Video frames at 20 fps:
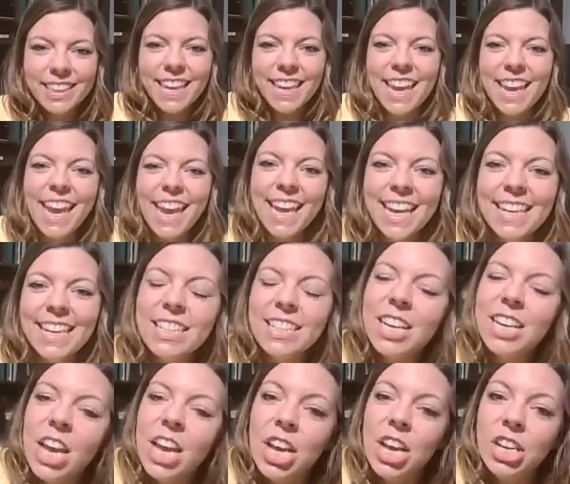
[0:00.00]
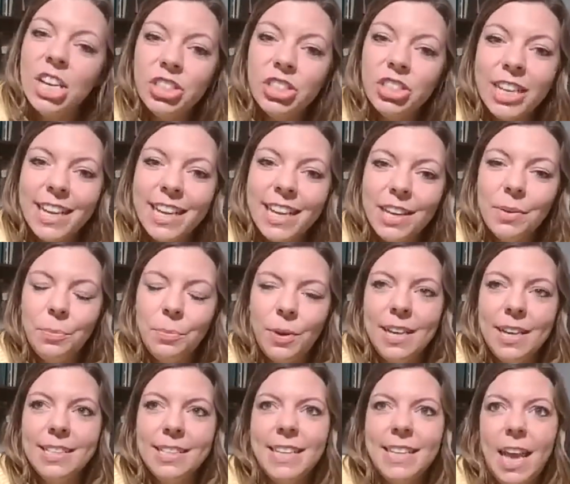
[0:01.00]
and she
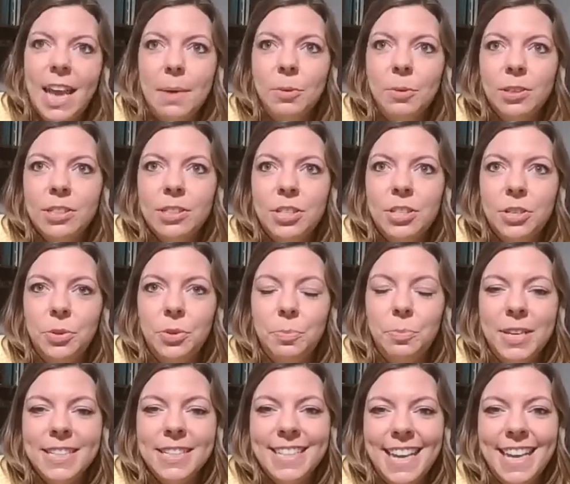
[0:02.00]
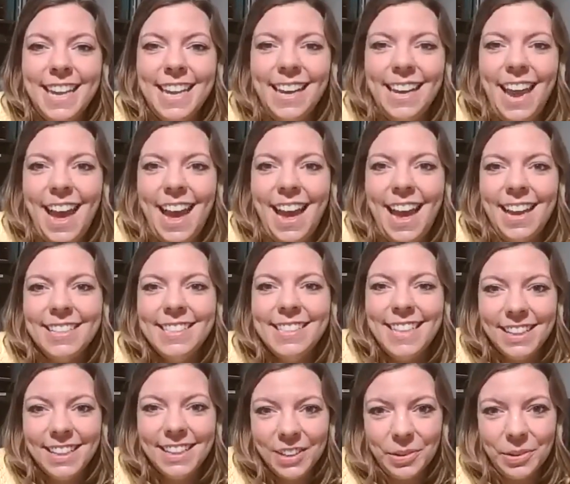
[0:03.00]
was able to be seen at St.